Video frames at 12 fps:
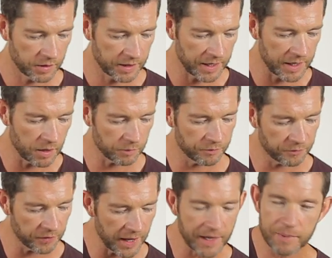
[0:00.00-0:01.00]
Okay, I'm
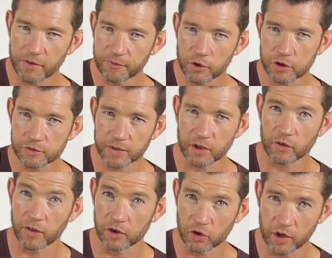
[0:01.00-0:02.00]
flattening my first finger
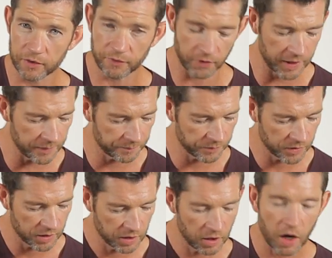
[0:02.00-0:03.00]
on the ninth fret
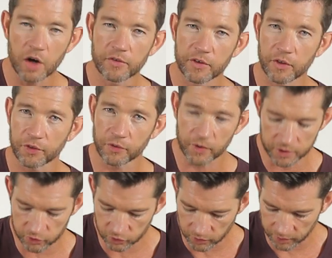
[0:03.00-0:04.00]
over the three
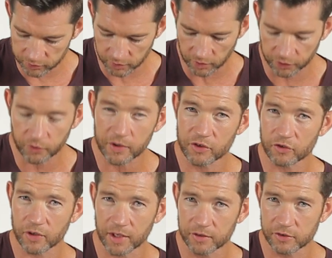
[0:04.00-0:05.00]
strings, and the three
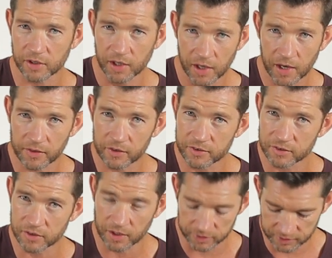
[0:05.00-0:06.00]
strings are the
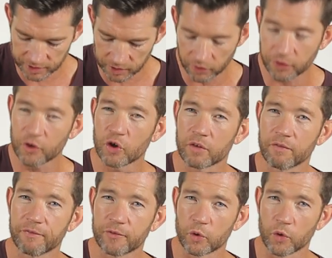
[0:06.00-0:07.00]
second, third,
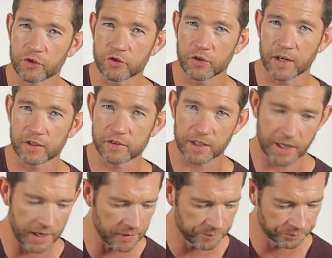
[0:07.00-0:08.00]
and fourth strings,
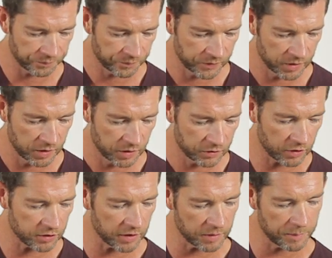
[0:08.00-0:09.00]
okay? So
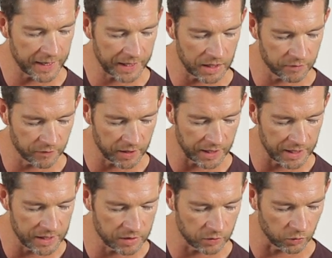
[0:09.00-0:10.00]
it's like the back end of an
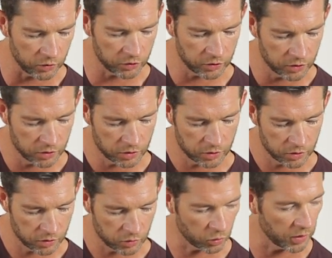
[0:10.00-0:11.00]
E chord,
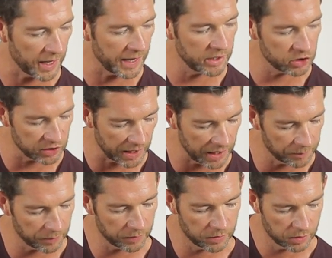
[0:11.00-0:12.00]
or an A shape.